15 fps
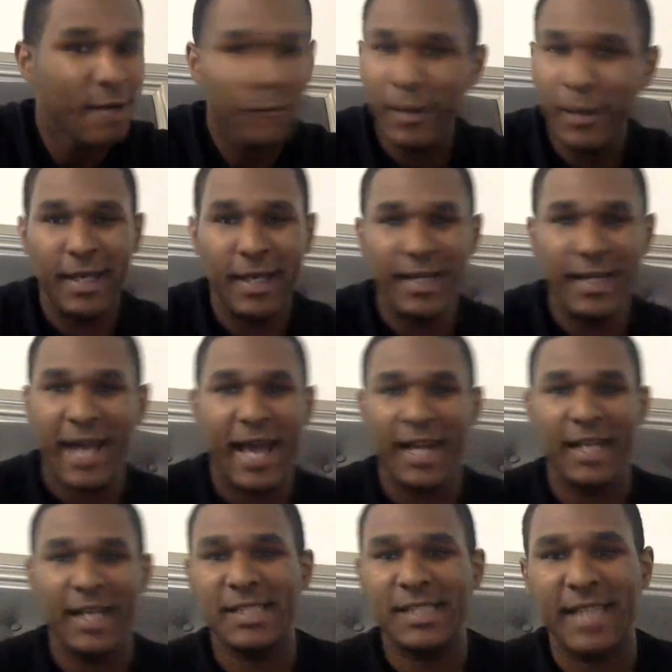we are not
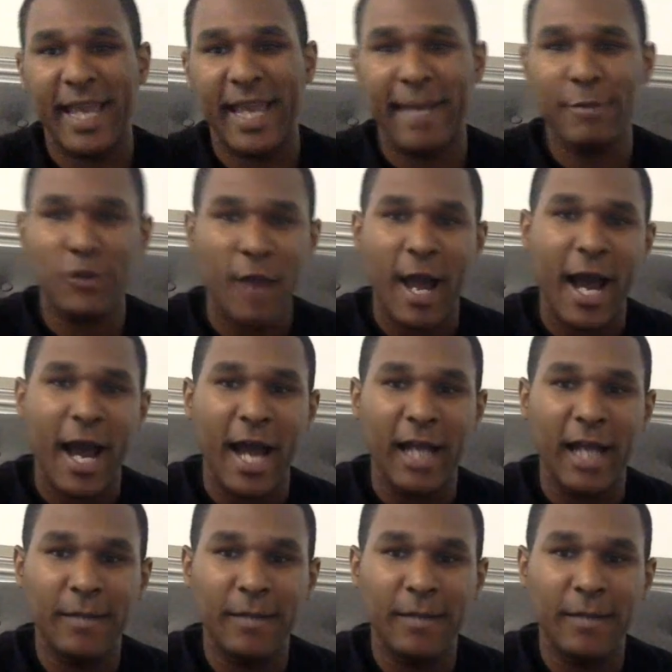of the same tribe.